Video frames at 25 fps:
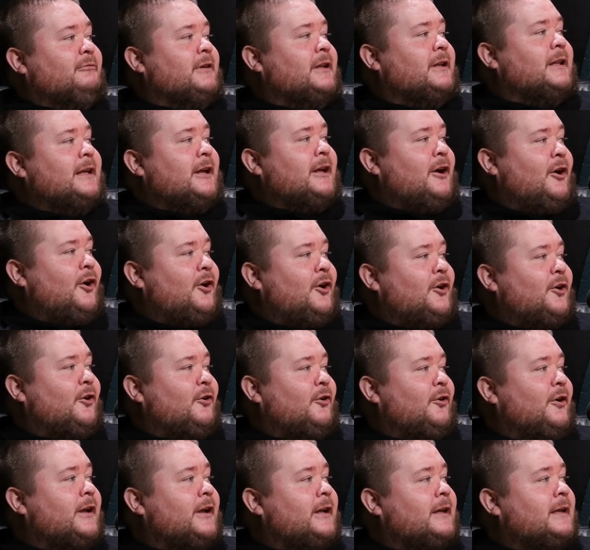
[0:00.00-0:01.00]
really hot
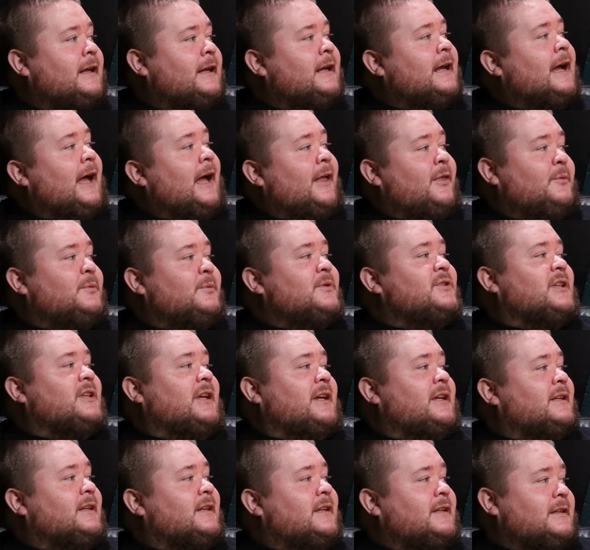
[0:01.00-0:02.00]
curry and they were
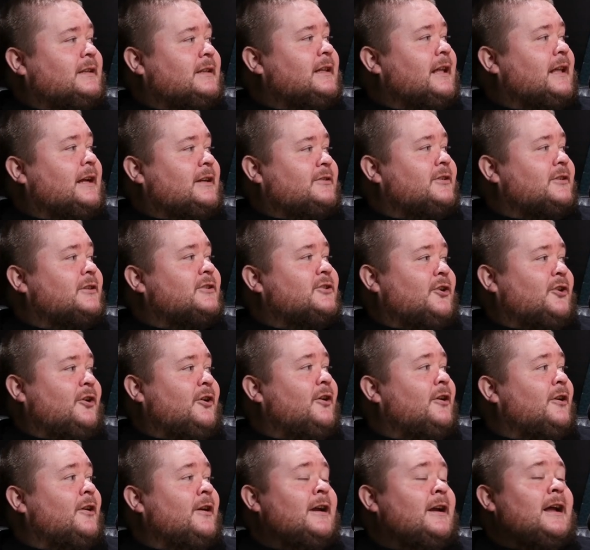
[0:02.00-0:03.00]
sticking you in the electric
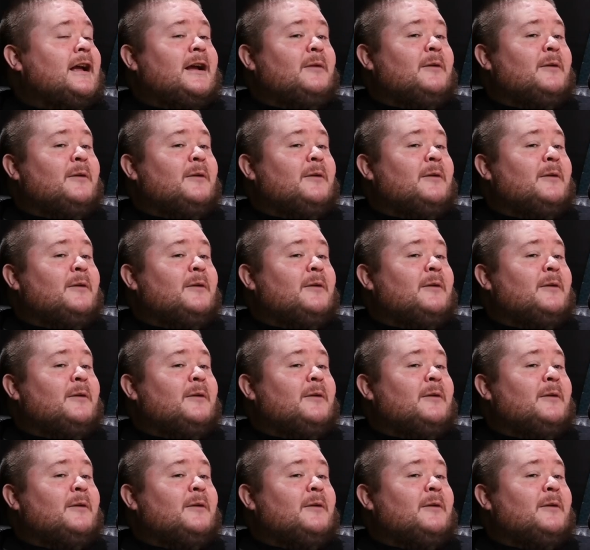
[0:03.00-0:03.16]
chair,